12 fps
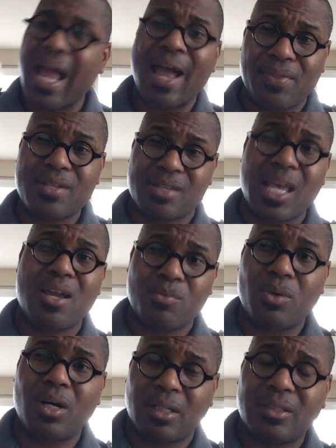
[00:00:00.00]
And the
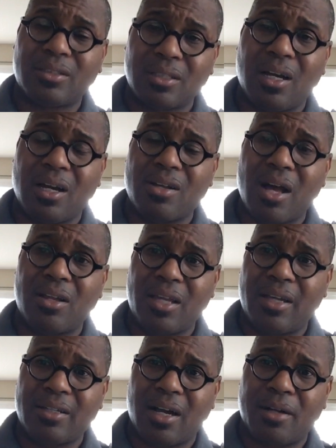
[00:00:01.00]
same was, uh, uh,